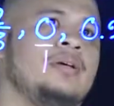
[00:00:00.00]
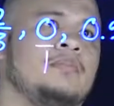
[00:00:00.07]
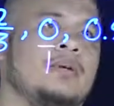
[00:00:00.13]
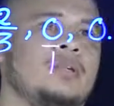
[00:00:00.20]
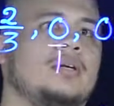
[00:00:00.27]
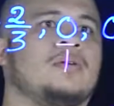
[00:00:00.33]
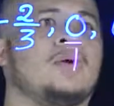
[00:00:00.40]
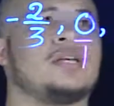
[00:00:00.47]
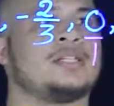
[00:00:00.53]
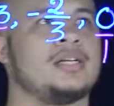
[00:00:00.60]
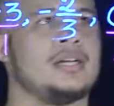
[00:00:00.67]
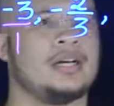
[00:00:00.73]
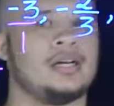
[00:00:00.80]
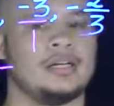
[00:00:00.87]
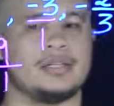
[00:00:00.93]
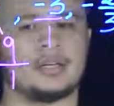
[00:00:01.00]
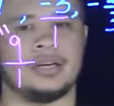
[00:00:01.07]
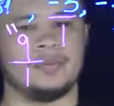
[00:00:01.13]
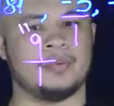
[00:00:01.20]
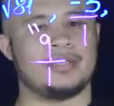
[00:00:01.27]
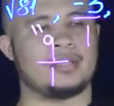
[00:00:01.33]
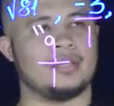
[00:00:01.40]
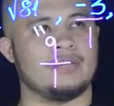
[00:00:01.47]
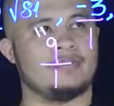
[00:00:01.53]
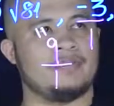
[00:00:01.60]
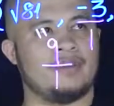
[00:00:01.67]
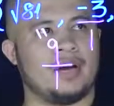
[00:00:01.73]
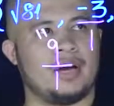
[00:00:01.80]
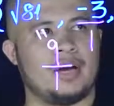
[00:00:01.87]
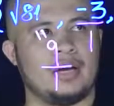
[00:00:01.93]
But the question is, can we still
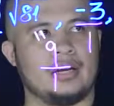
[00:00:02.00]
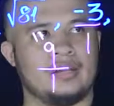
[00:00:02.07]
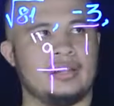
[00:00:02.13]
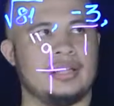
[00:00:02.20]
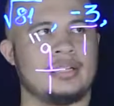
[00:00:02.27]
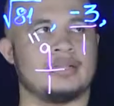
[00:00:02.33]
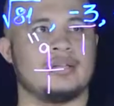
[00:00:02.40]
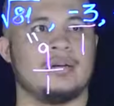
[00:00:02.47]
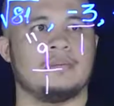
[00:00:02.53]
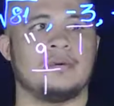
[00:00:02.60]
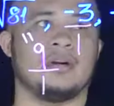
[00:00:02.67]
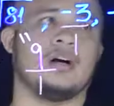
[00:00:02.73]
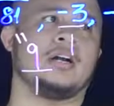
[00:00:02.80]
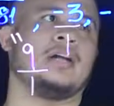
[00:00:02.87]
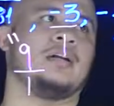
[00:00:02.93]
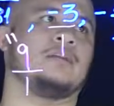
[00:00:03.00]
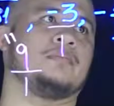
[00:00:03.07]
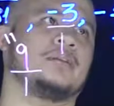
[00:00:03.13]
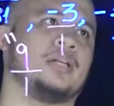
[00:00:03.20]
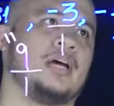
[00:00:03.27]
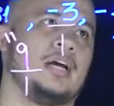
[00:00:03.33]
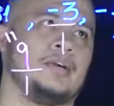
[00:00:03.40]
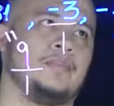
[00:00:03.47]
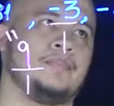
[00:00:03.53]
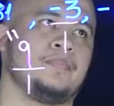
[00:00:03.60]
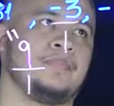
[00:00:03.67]
find this number on a number line?